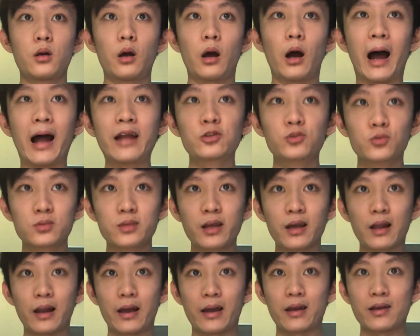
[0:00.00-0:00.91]
had to
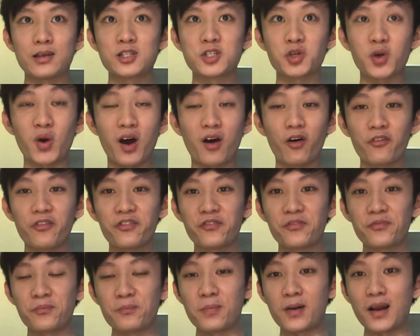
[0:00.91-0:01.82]
take like 12
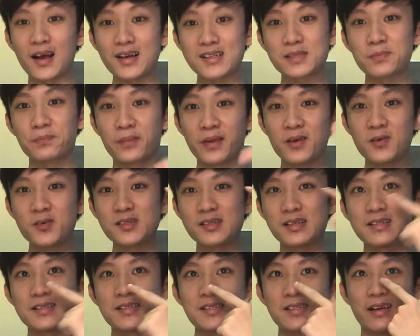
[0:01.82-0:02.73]
plus pills
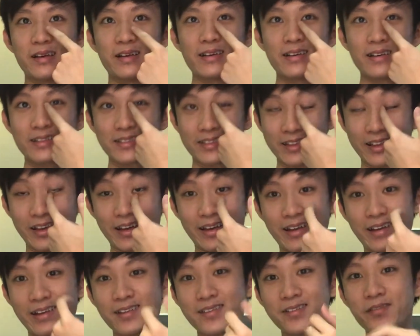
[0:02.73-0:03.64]
a single
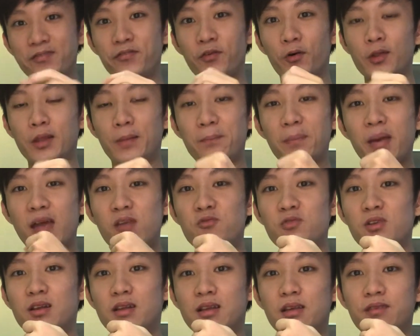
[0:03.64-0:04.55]
day for the pain
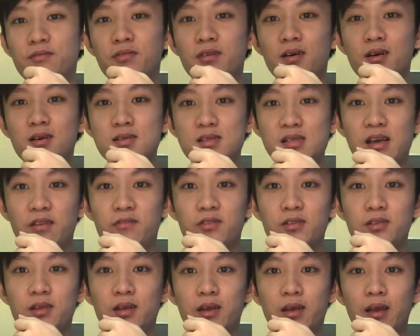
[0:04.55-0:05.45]
relievers,
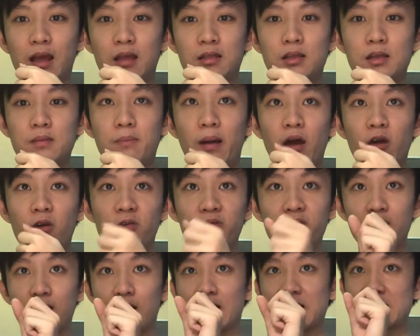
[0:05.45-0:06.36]
everything,
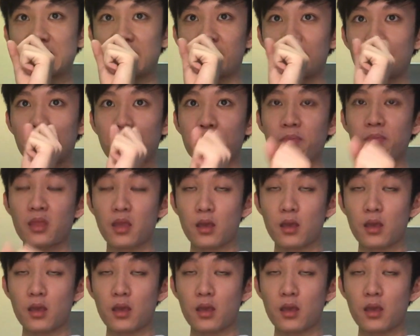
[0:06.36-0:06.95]
antibiotics, everything.